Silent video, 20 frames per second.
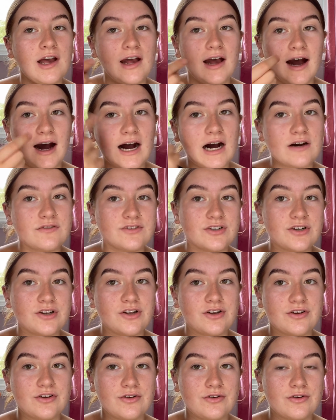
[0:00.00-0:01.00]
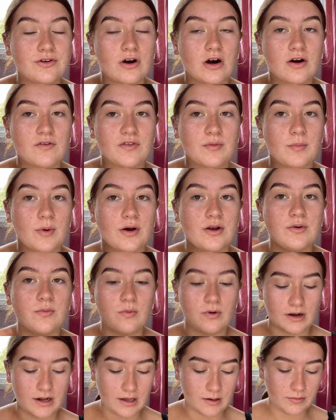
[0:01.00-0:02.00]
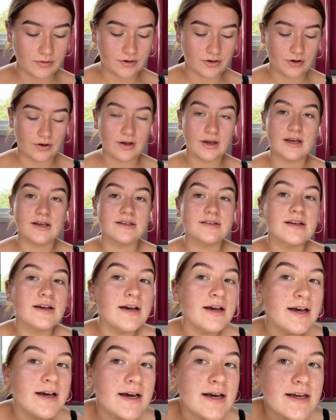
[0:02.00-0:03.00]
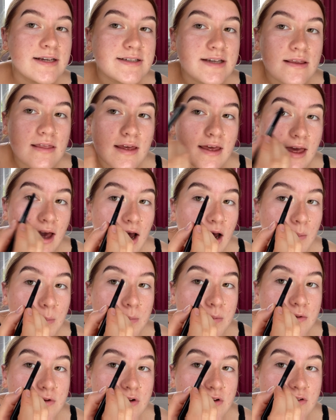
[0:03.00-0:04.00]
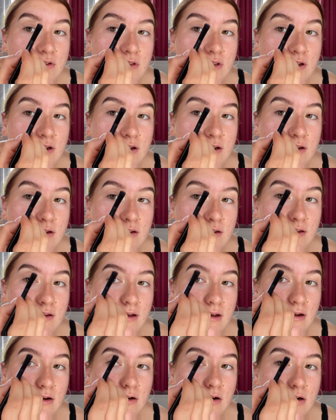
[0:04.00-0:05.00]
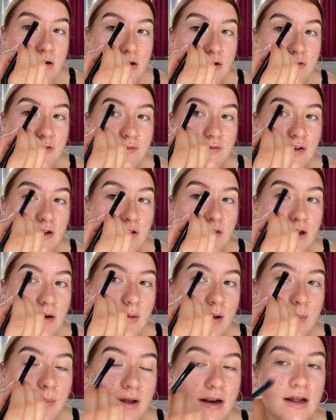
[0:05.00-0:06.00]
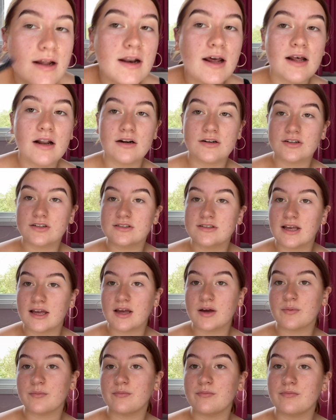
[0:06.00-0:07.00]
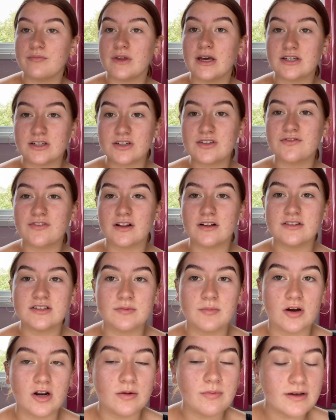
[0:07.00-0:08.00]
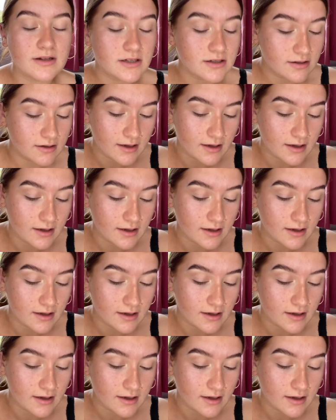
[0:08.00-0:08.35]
after you carve them out, what I would do is see the gap just like here, just fill that wee bit in, and it just fills them out a bit